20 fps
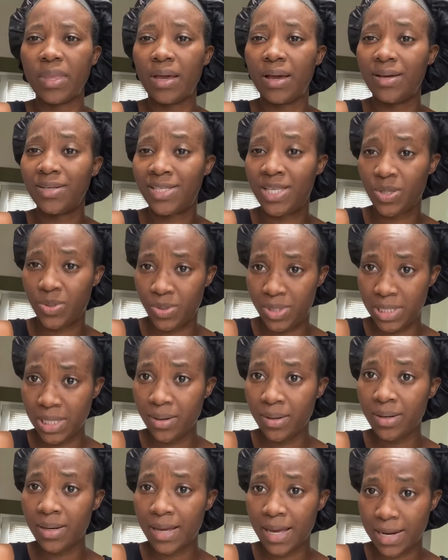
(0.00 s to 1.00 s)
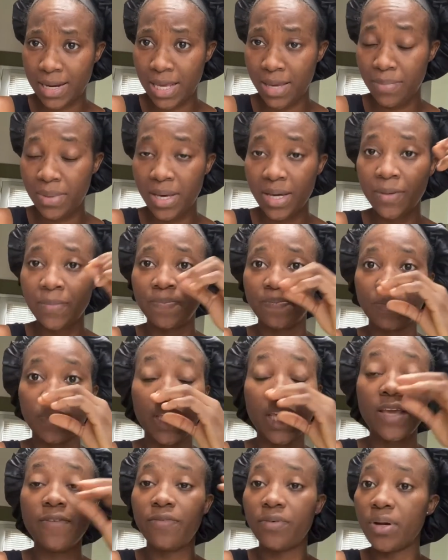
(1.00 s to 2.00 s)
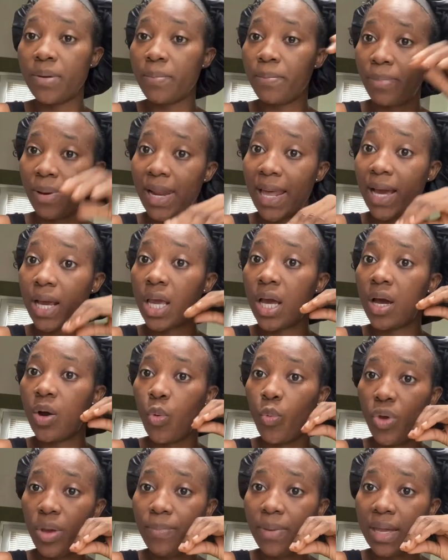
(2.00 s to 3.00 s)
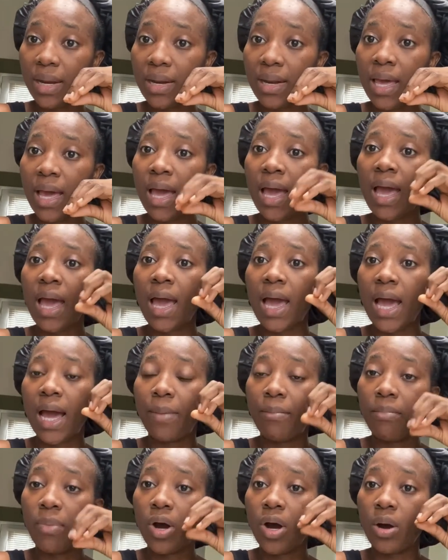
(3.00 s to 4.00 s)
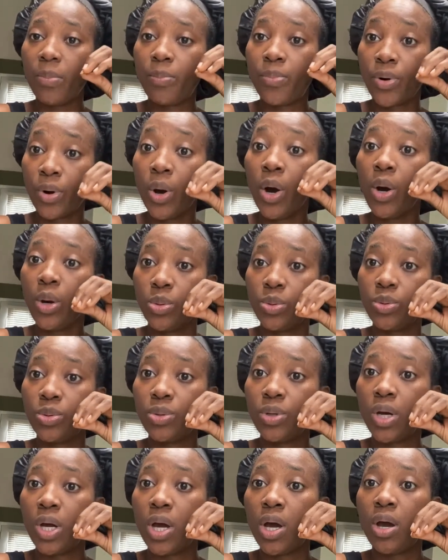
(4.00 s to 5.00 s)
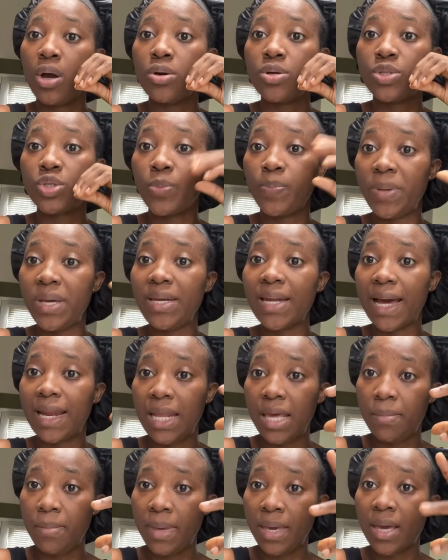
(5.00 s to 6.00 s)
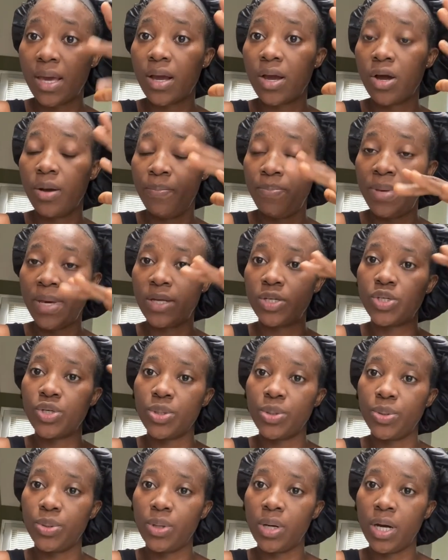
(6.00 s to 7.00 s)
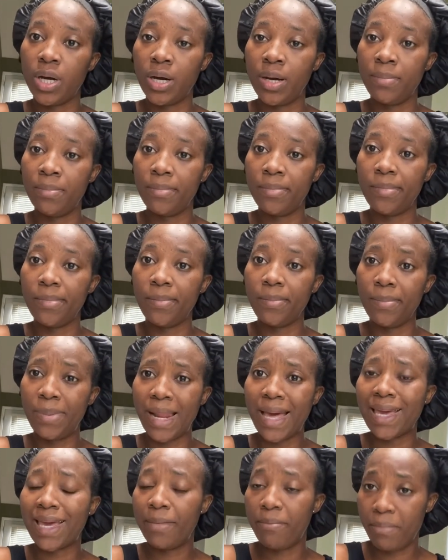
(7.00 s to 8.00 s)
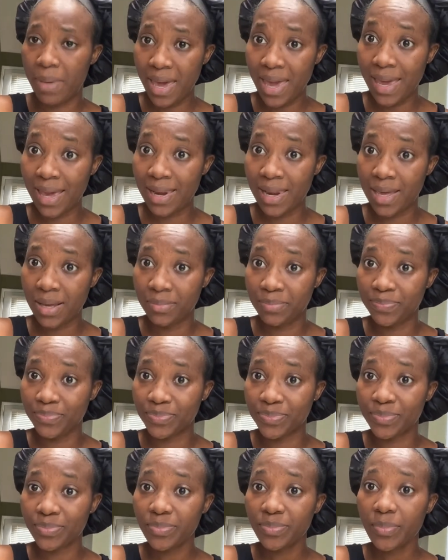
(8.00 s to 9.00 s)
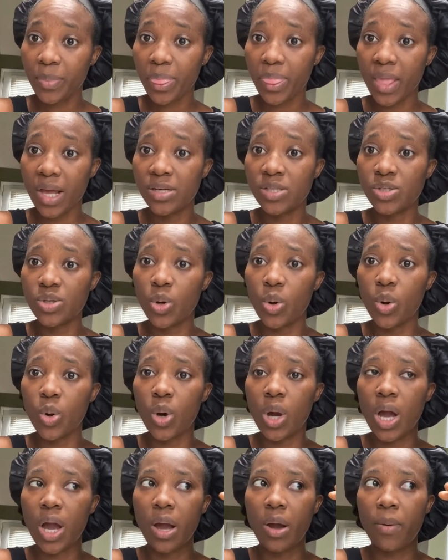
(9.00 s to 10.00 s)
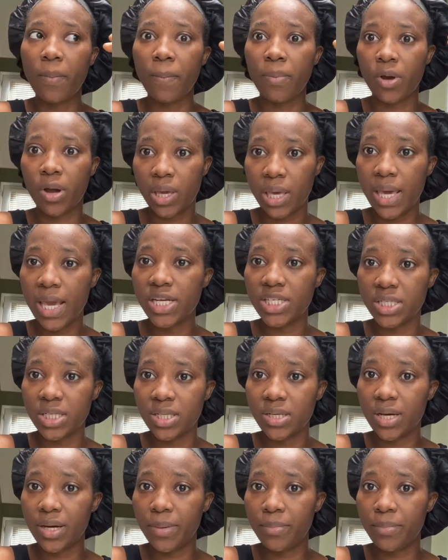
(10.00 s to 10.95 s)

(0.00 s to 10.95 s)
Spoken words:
sickle cell anemia. Even black women are more prone to being anemic compared to black men. So Caucasian